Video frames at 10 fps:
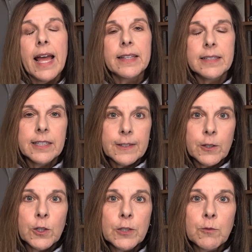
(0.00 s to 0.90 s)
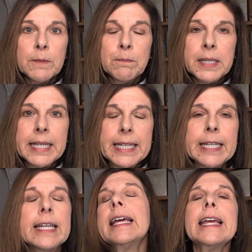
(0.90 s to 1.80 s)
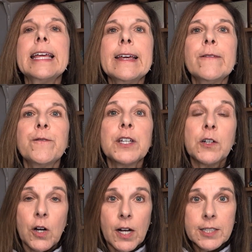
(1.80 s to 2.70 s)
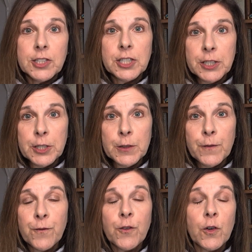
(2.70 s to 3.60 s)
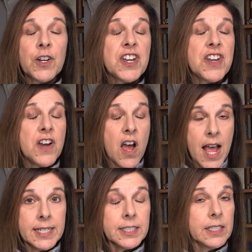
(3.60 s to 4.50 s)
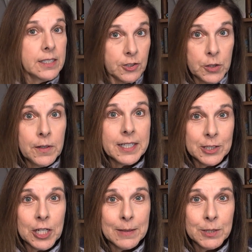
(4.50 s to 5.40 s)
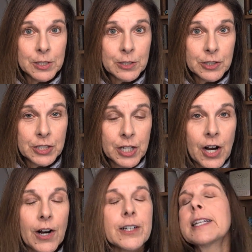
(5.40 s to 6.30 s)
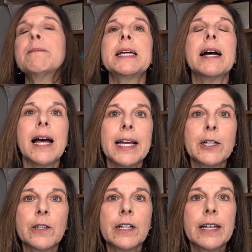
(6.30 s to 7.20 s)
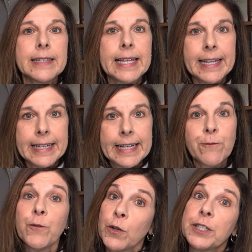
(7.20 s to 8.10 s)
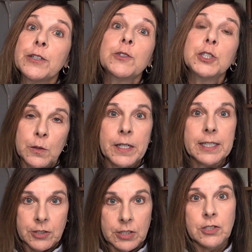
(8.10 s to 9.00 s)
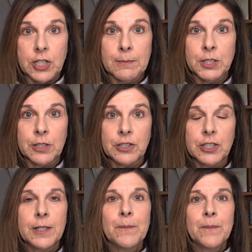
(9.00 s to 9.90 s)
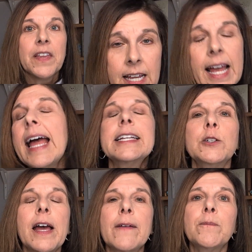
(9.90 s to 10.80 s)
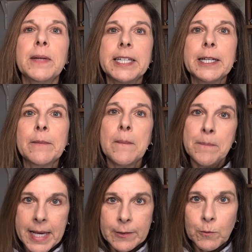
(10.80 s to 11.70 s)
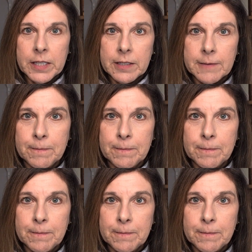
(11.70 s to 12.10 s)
And then the third would be if the costs to you for not doing a job search are going to be higher than for you doing a job search, and you have medium bandwidth,